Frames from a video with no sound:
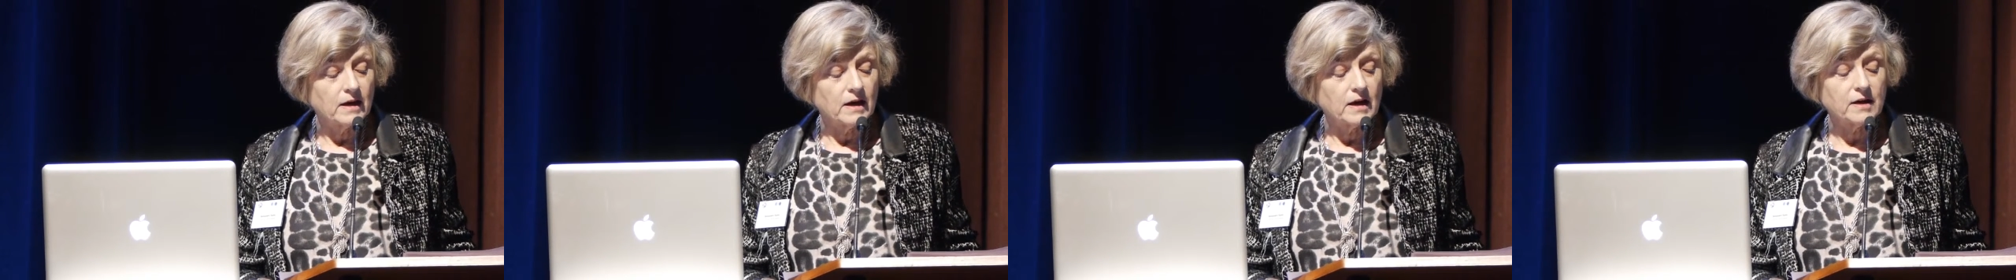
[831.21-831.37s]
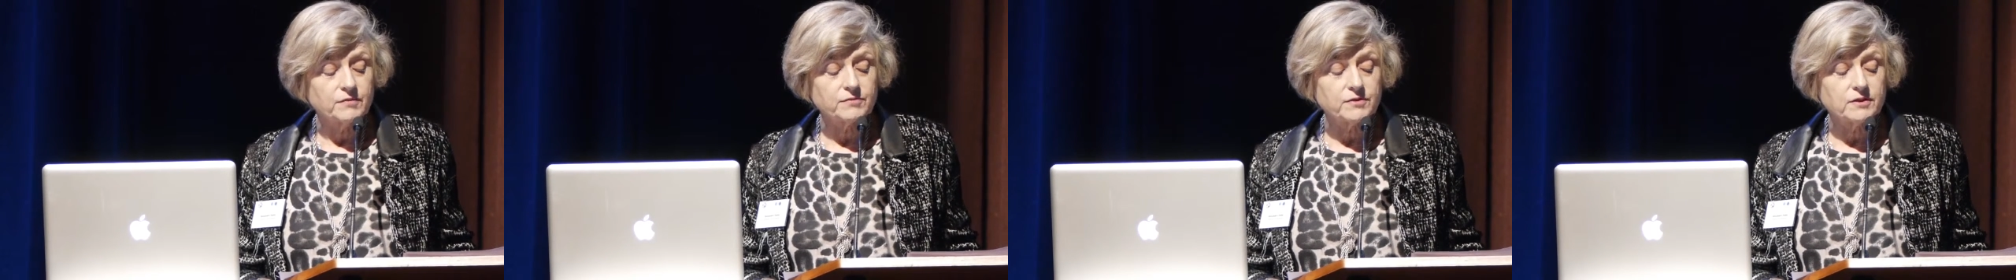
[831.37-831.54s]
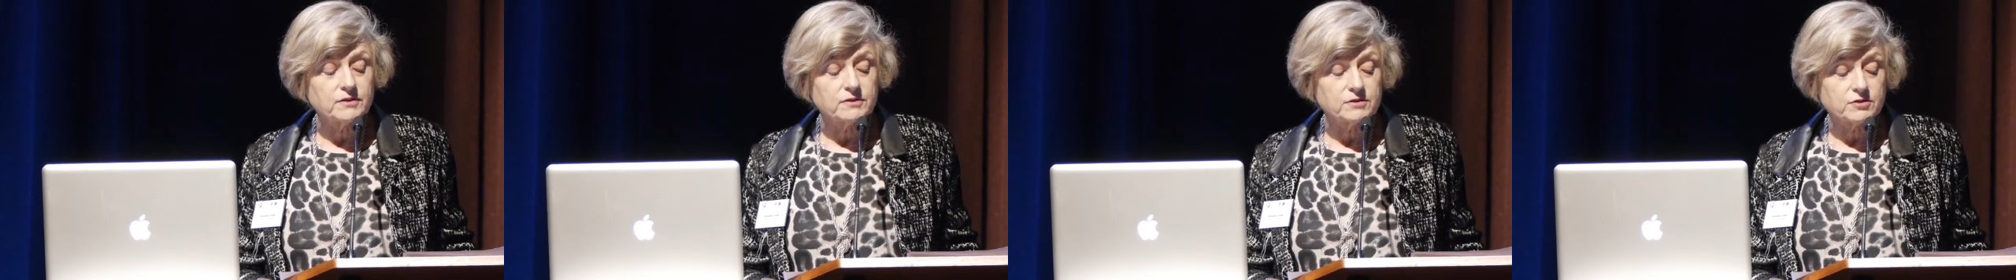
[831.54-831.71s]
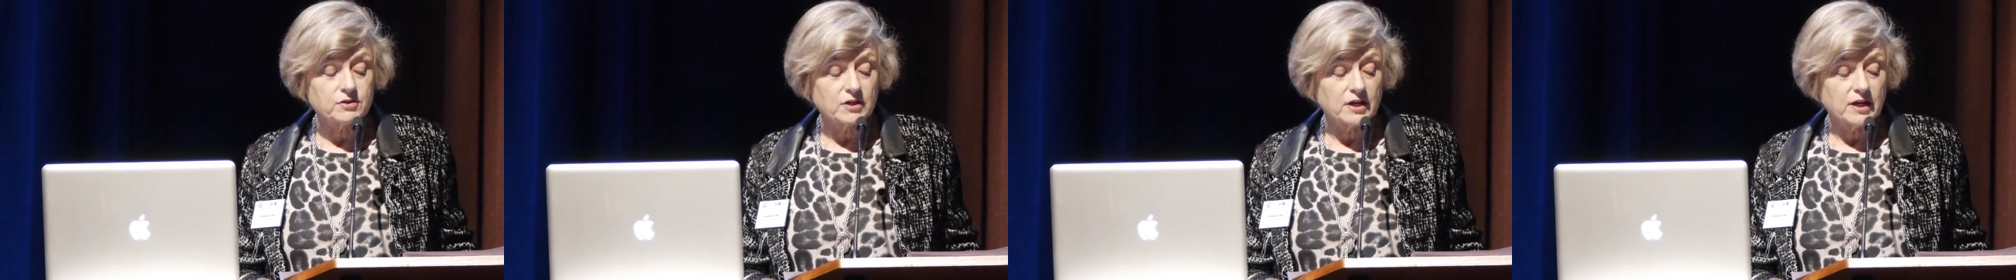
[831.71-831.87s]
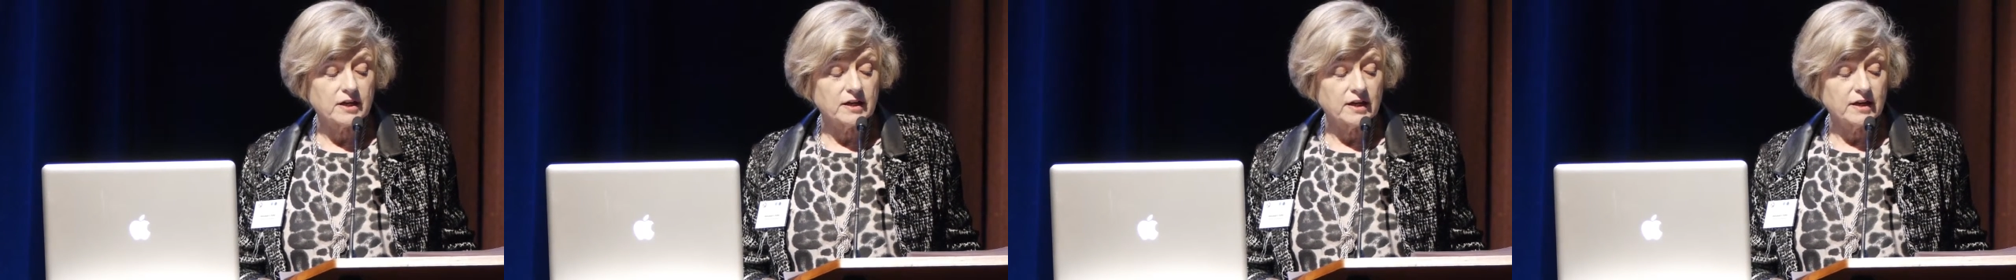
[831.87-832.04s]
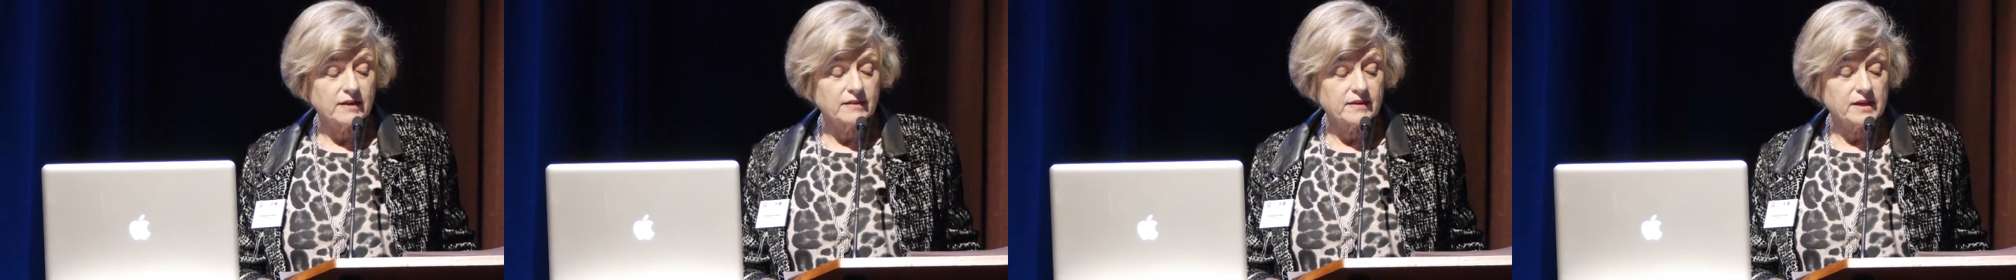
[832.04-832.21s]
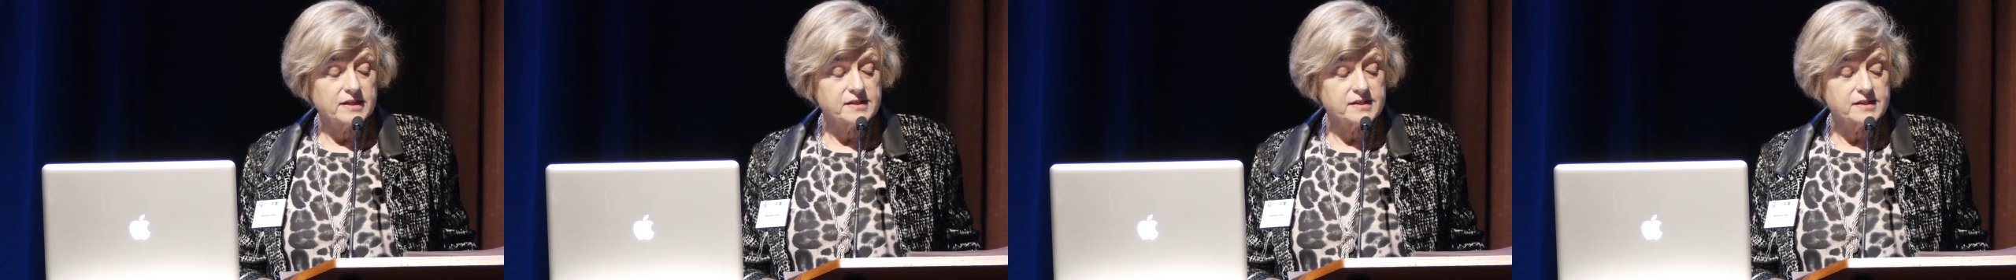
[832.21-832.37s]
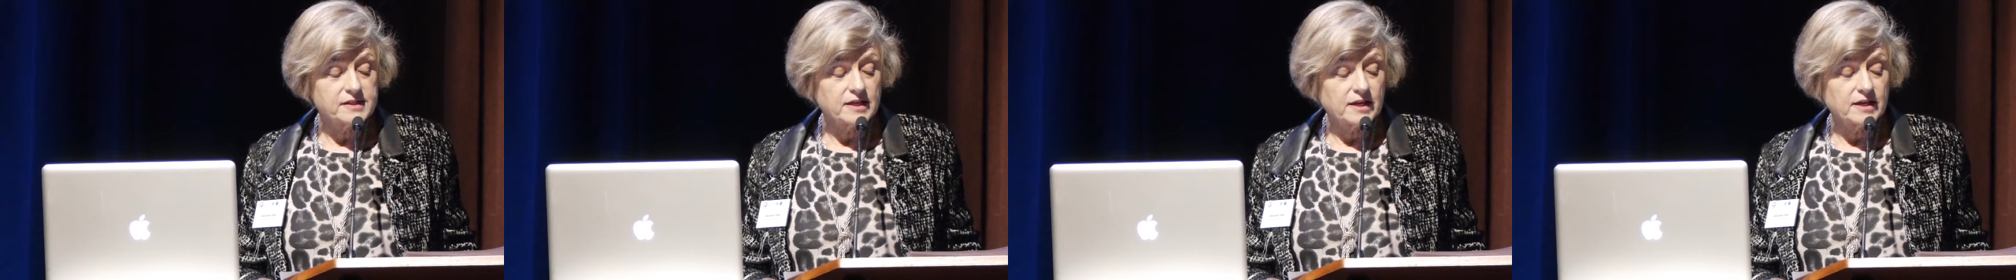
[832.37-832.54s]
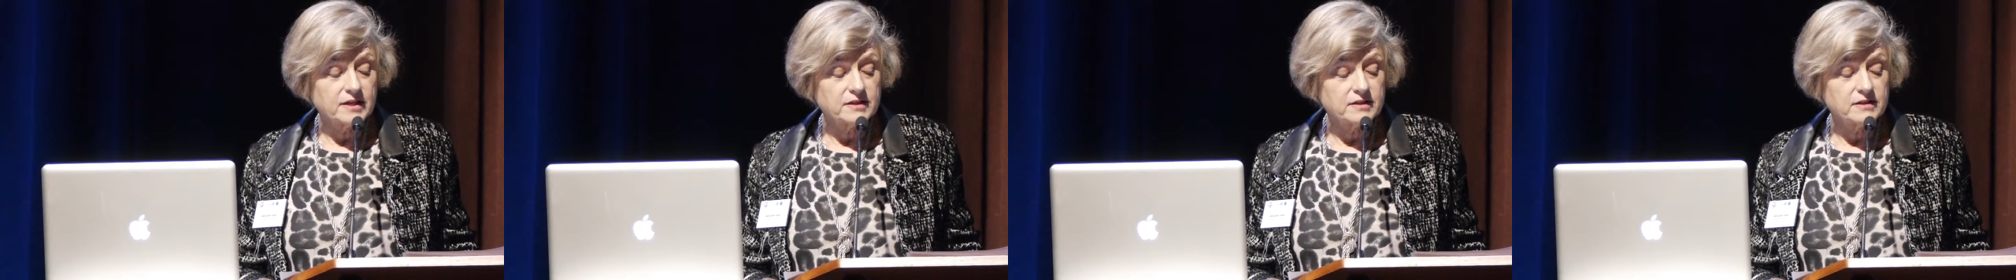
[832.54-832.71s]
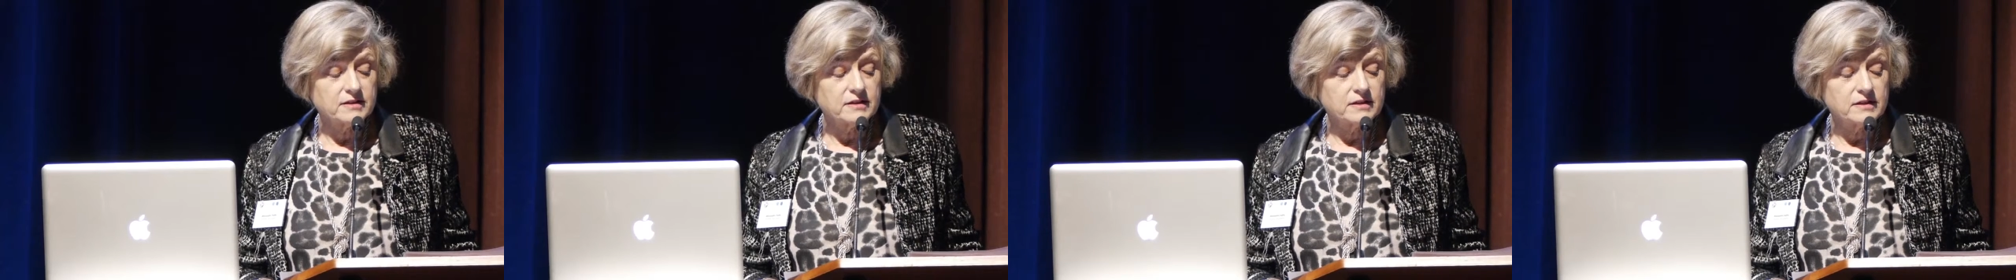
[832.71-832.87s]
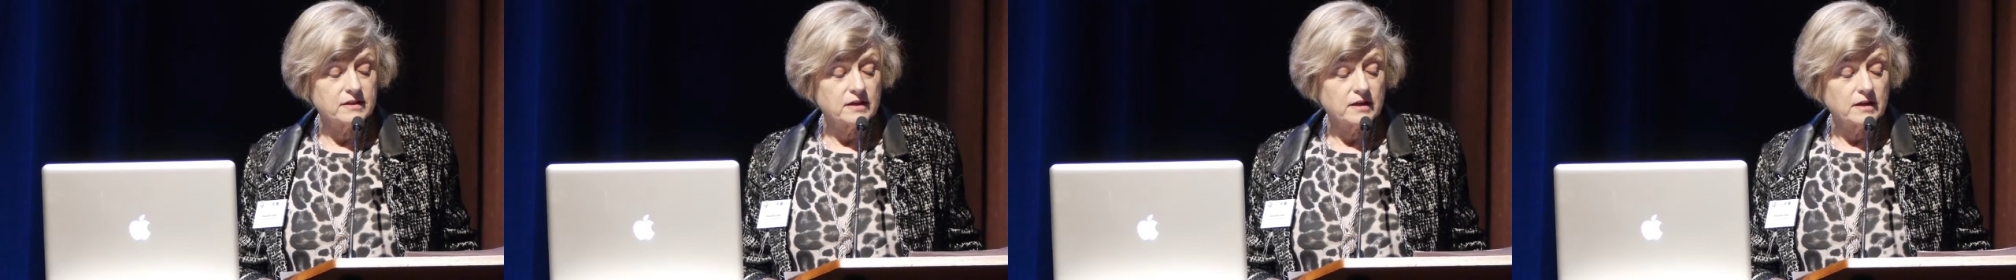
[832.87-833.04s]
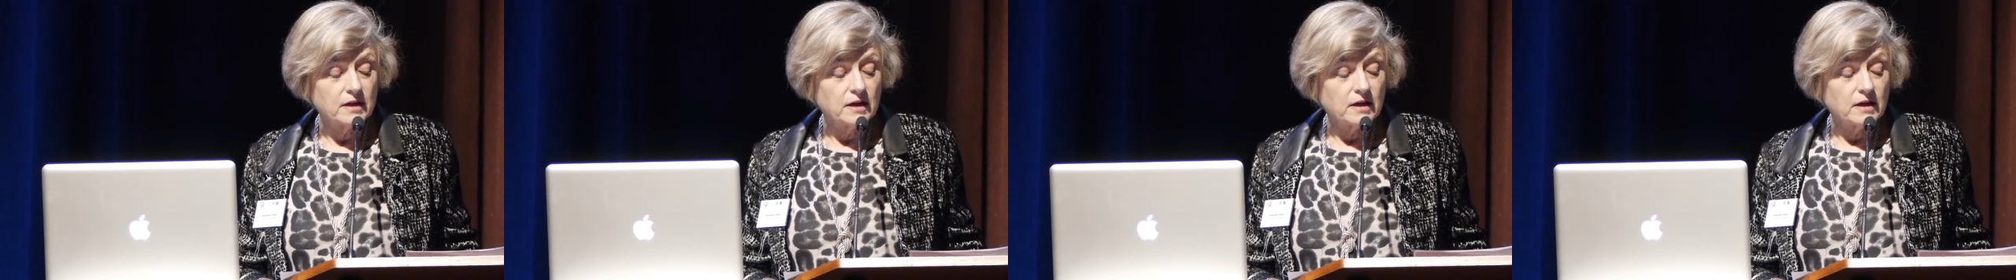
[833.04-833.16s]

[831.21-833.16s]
After the training, they stated,